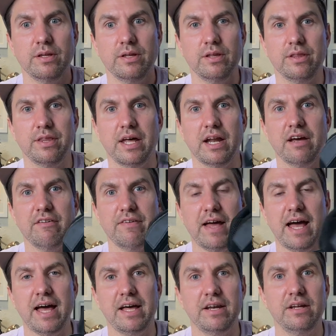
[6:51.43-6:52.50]
that I've
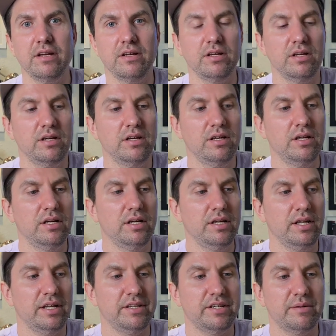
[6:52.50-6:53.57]
had
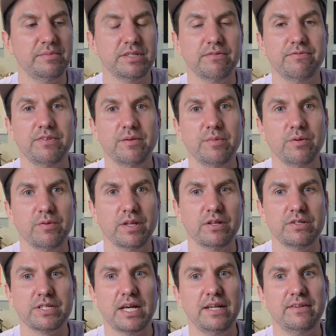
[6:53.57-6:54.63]
in terms of fitment with
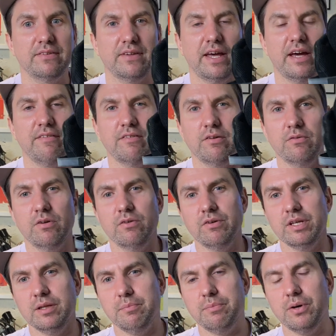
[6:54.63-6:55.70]
other skates is I have a
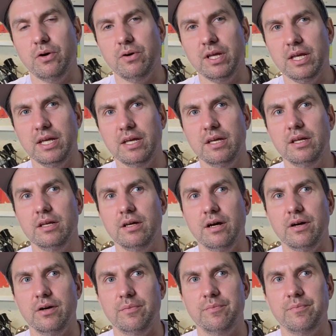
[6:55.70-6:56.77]
really bony
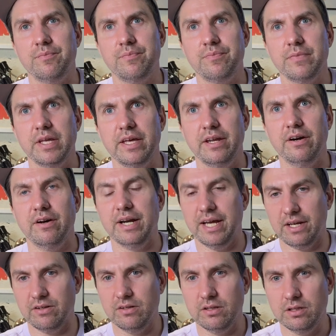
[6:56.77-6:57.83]
inner
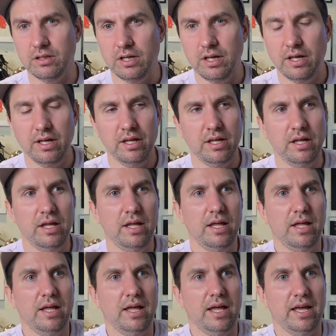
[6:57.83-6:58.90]
ankle,
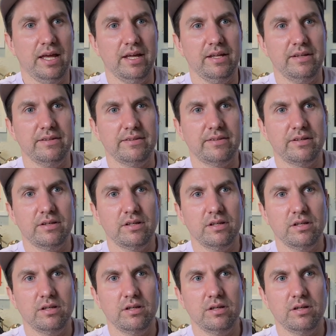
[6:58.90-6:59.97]
and
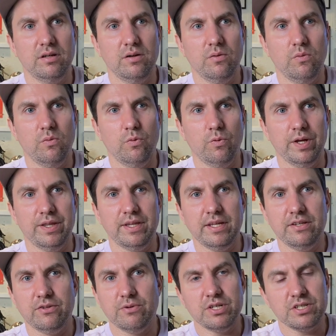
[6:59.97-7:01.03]
with
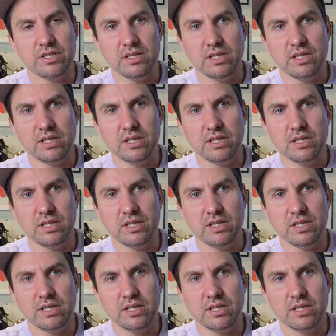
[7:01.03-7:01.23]
Intuition